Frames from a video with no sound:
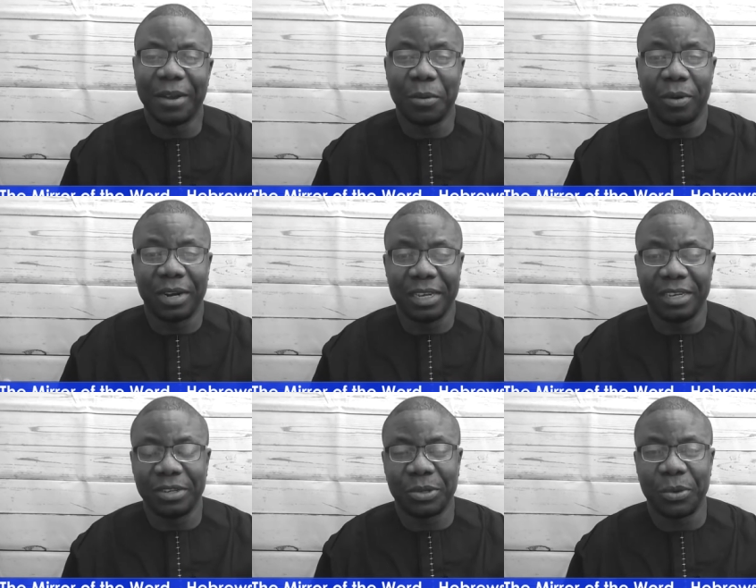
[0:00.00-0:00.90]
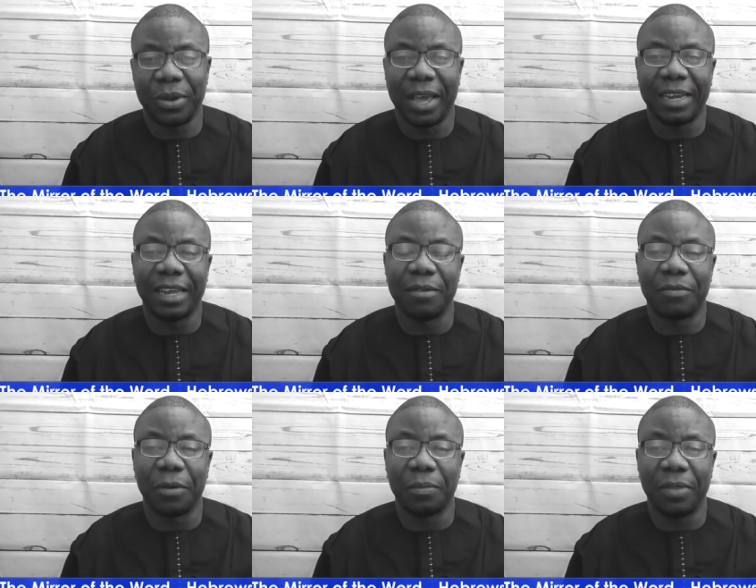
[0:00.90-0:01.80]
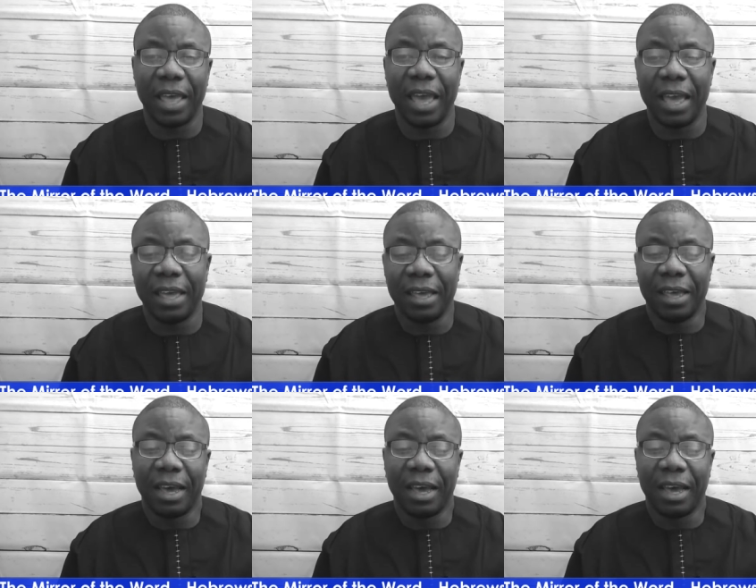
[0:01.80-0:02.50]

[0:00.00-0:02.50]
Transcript: Go and read the story. And then from there,